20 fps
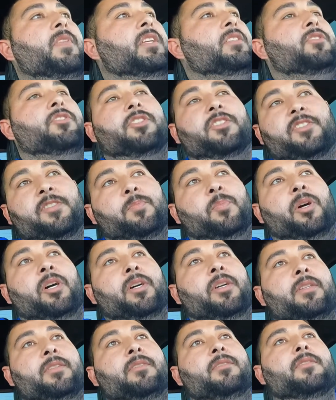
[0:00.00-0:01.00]
It just
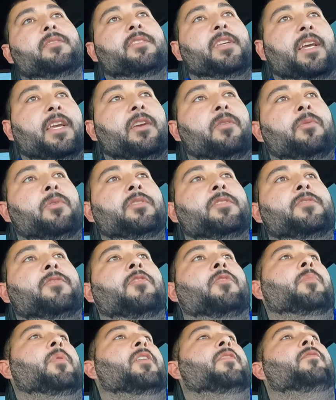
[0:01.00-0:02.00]
spun. Second one's
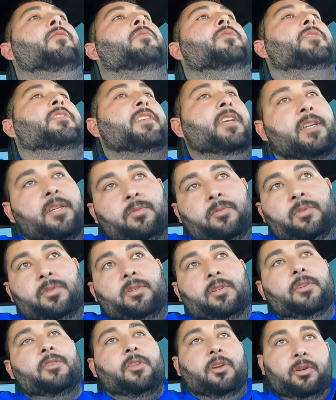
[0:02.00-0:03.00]
4x4.
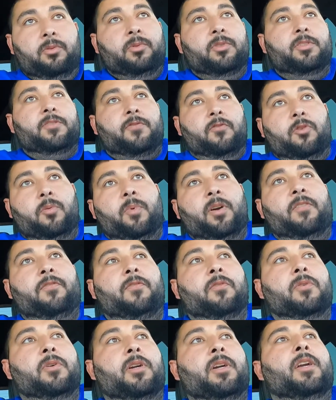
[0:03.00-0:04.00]
Third one's
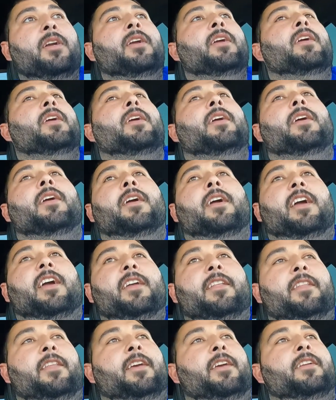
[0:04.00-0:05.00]
4x4.
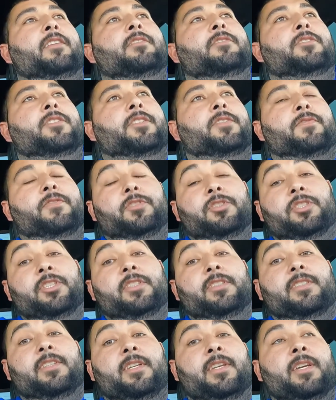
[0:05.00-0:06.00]
And then just for
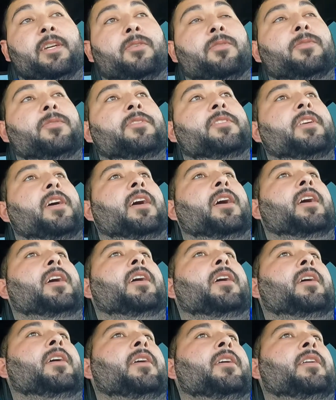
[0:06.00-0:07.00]
shits and giggles,
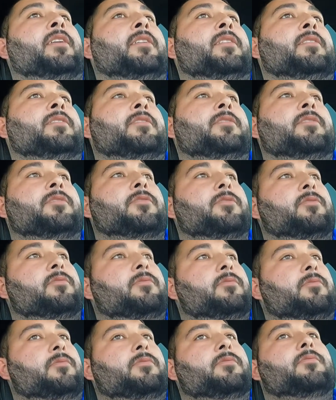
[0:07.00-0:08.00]
I
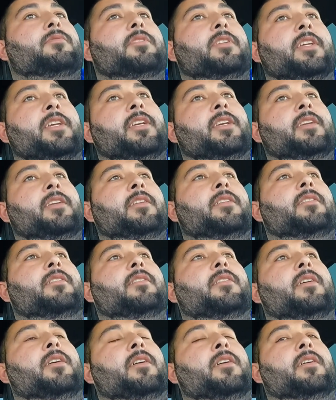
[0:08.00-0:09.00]

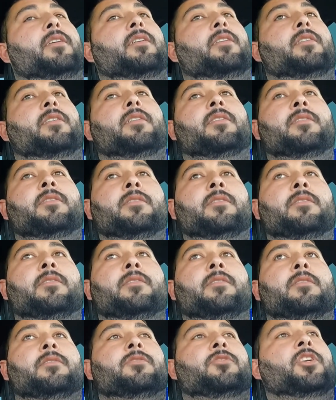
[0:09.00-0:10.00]
did
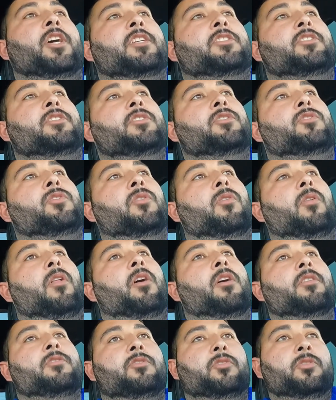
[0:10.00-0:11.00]
traction control
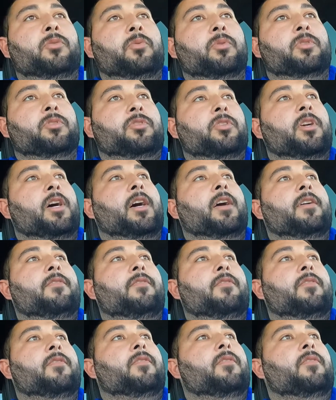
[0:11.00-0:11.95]
on 2-wheel drive,